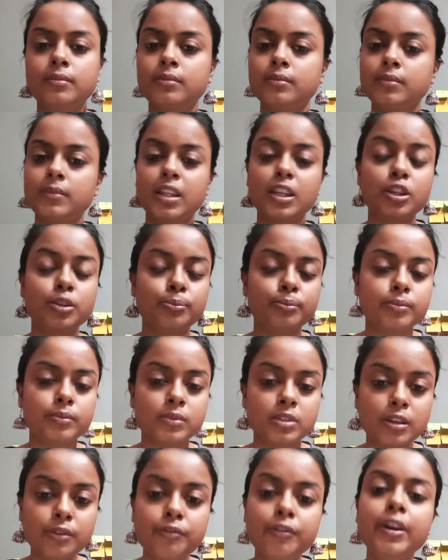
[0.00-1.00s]
the
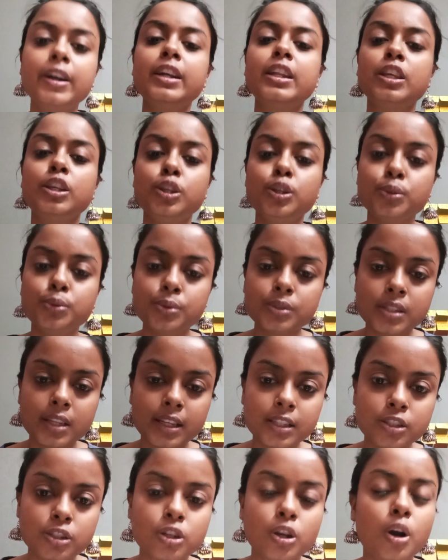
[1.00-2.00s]
different
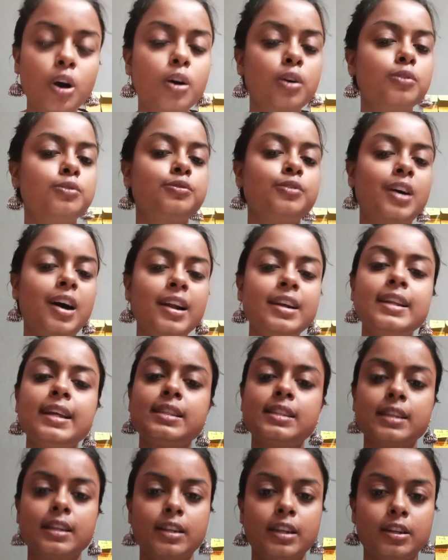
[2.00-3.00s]
usage of a
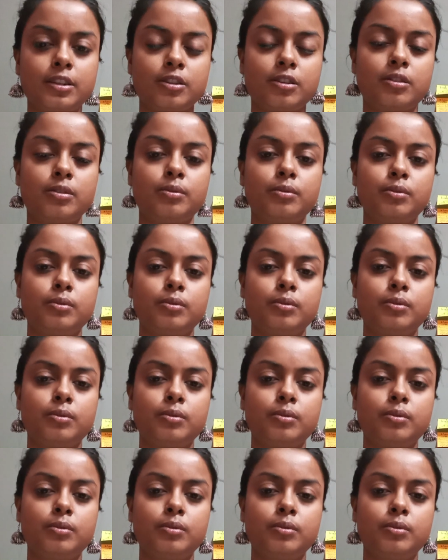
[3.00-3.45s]
designator.